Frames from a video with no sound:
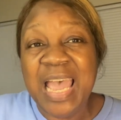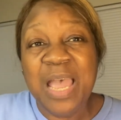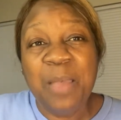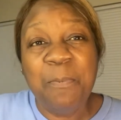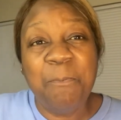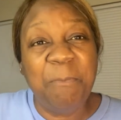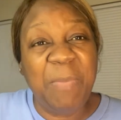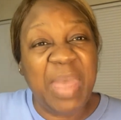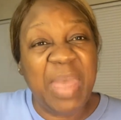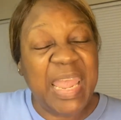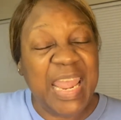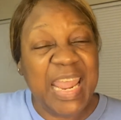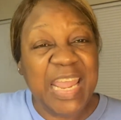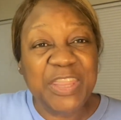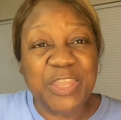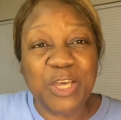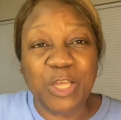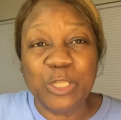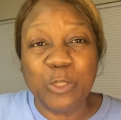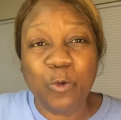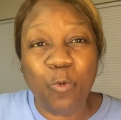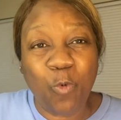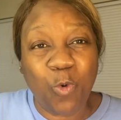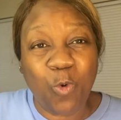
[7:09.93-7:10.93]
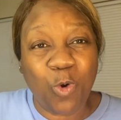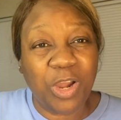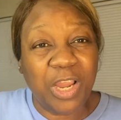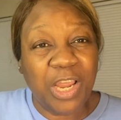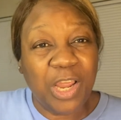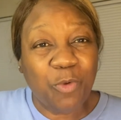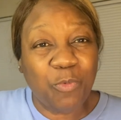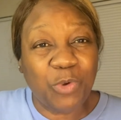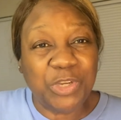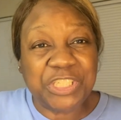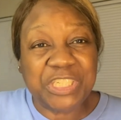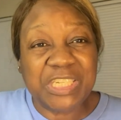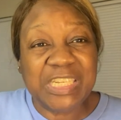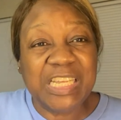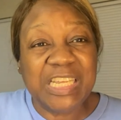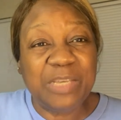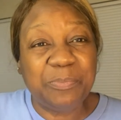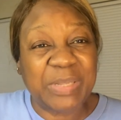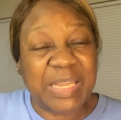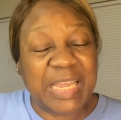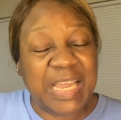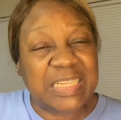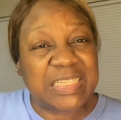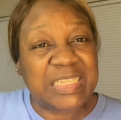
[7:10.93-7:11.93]
May the Lord richly
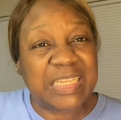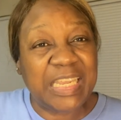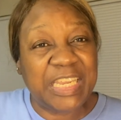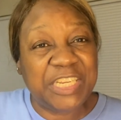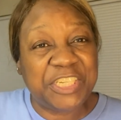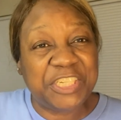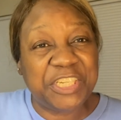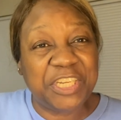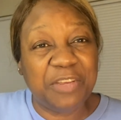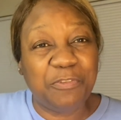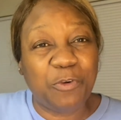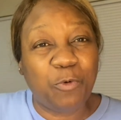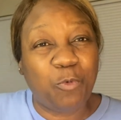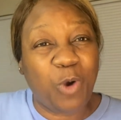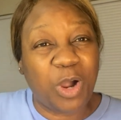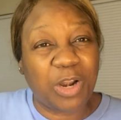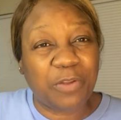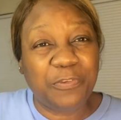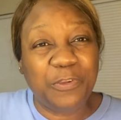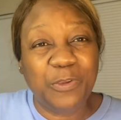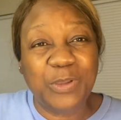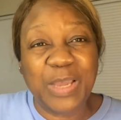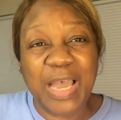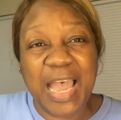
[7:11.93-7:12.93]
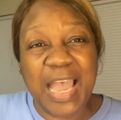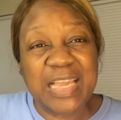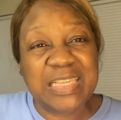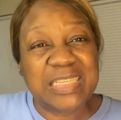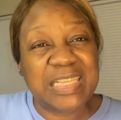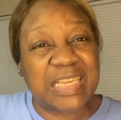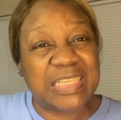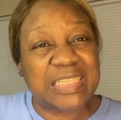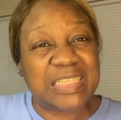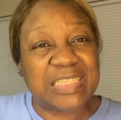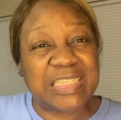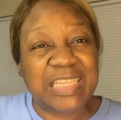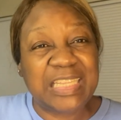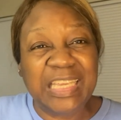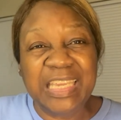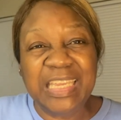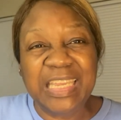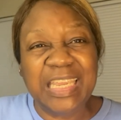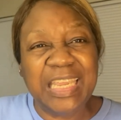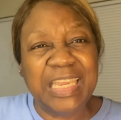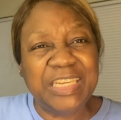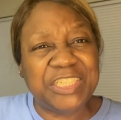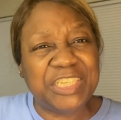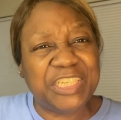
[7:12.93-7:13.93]
bless each and every one of you guys and see
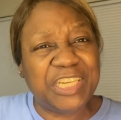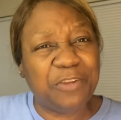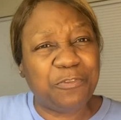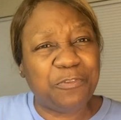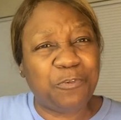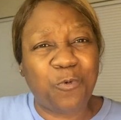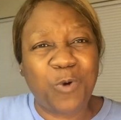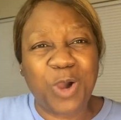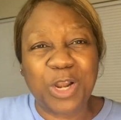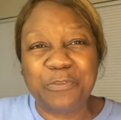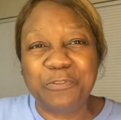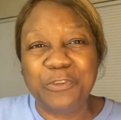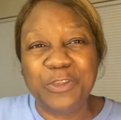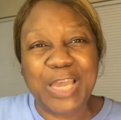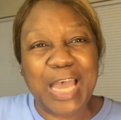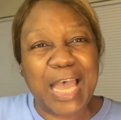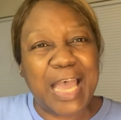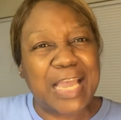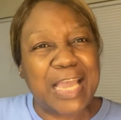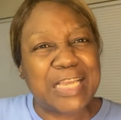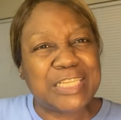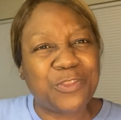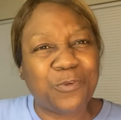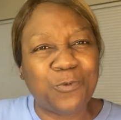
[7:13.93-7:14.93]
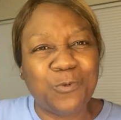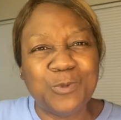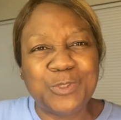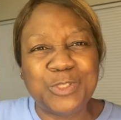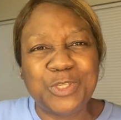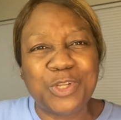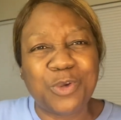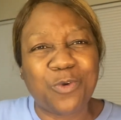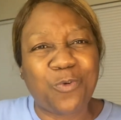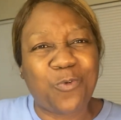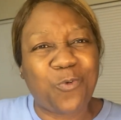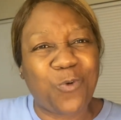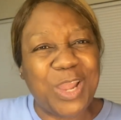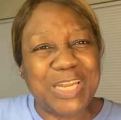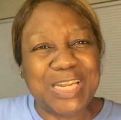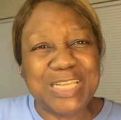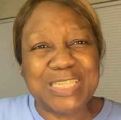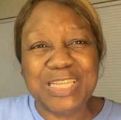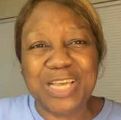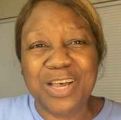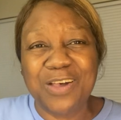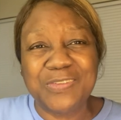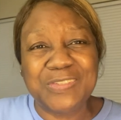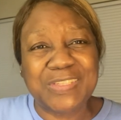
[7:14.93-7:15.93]
each and every one of you guys through to the
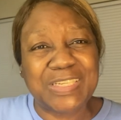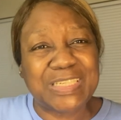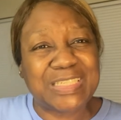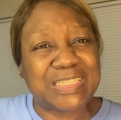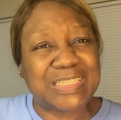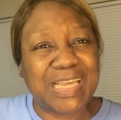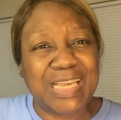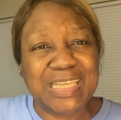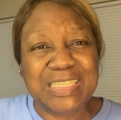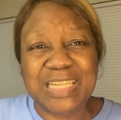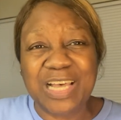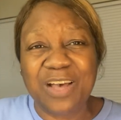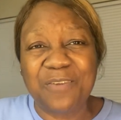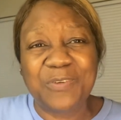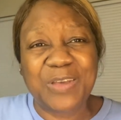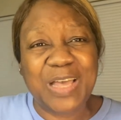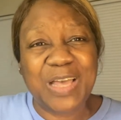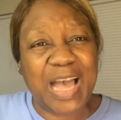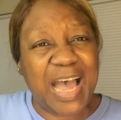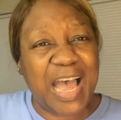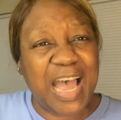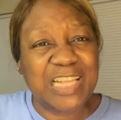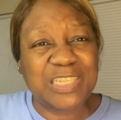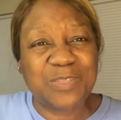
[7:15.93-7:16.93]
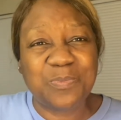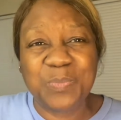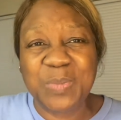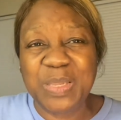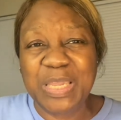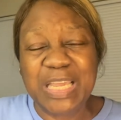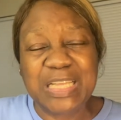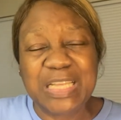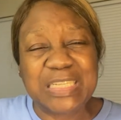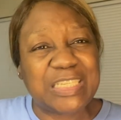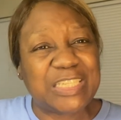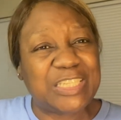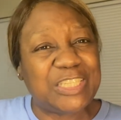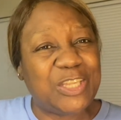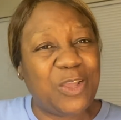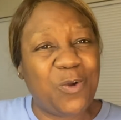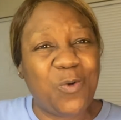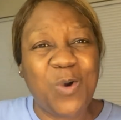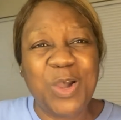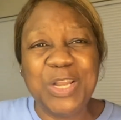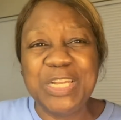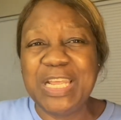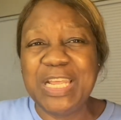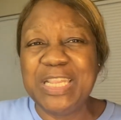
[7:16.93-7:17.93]
greatness of success of God's best,
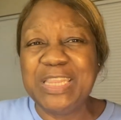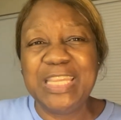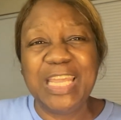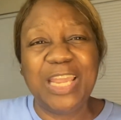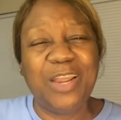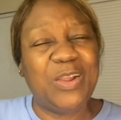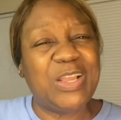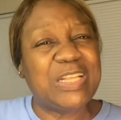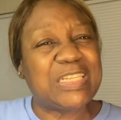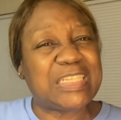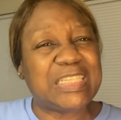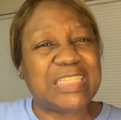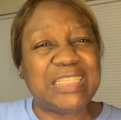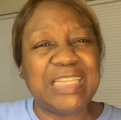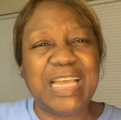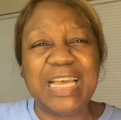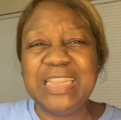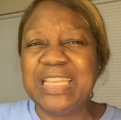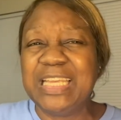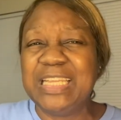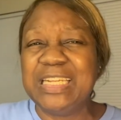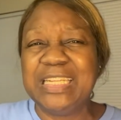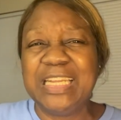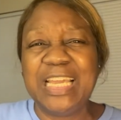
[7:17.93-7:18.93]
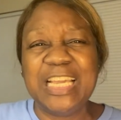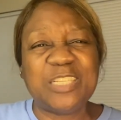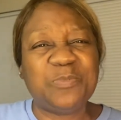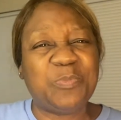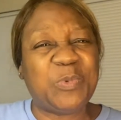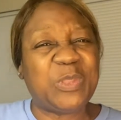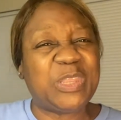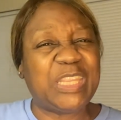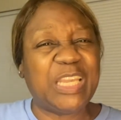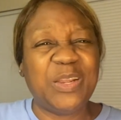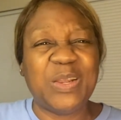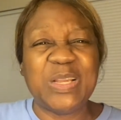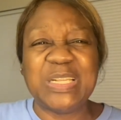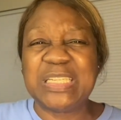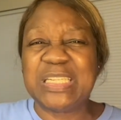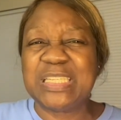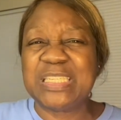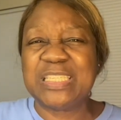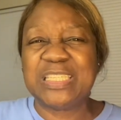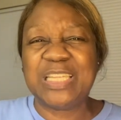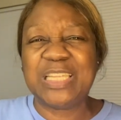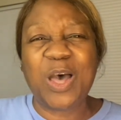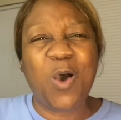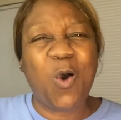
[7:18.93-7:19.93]
knowing that there is nothing less, but there is
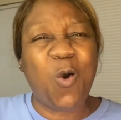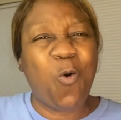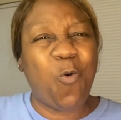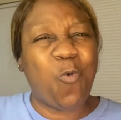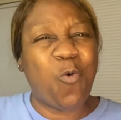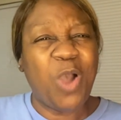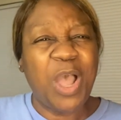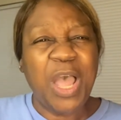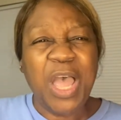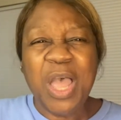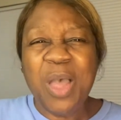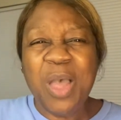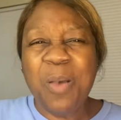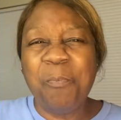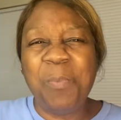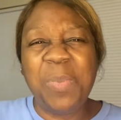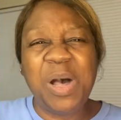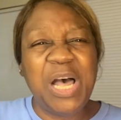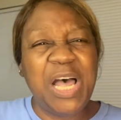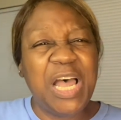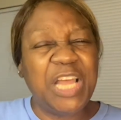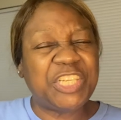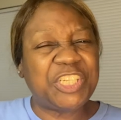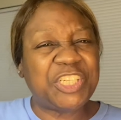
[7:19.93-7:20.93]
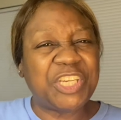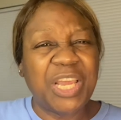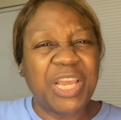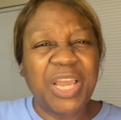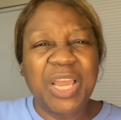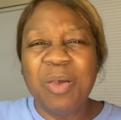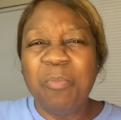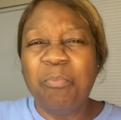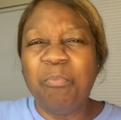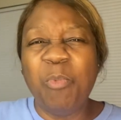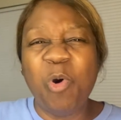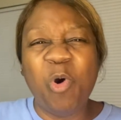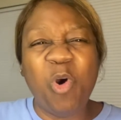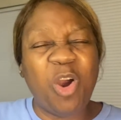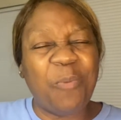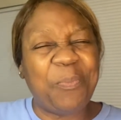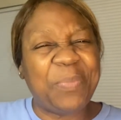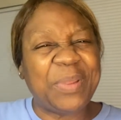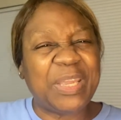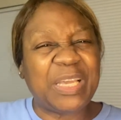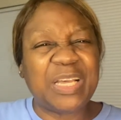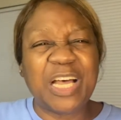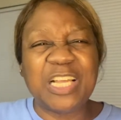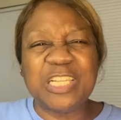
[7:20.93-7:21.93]
so much more
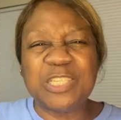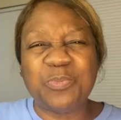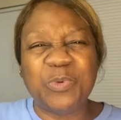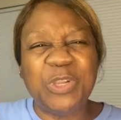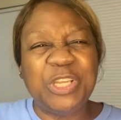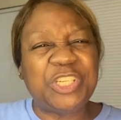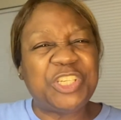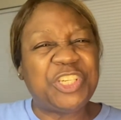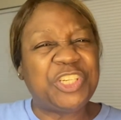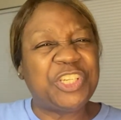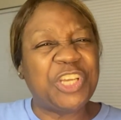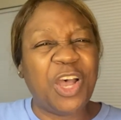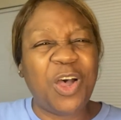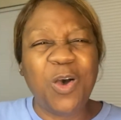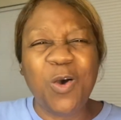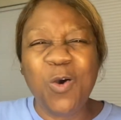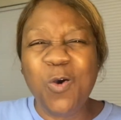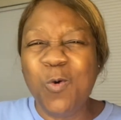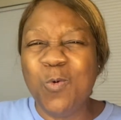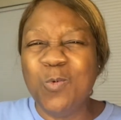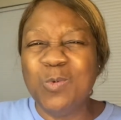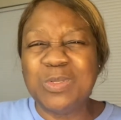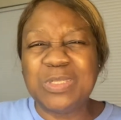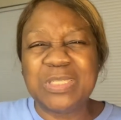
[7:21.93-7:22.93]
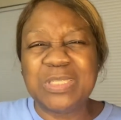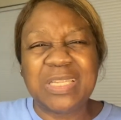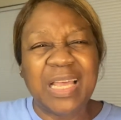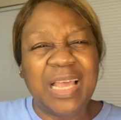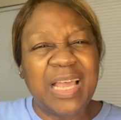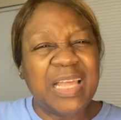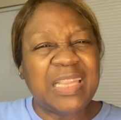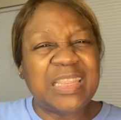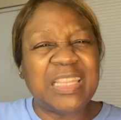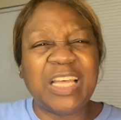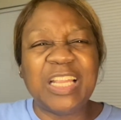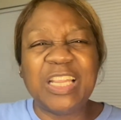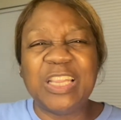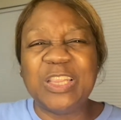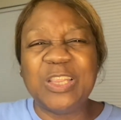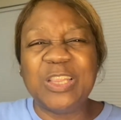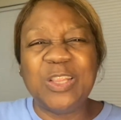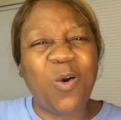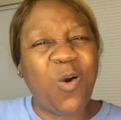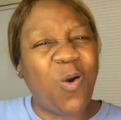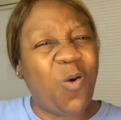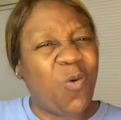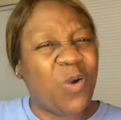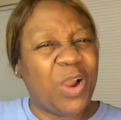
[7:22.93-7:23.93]
because we chose the
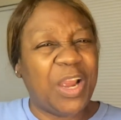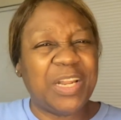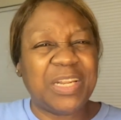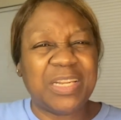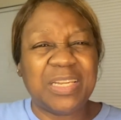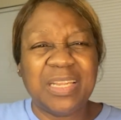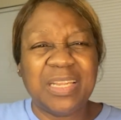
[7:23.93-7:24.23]
Lord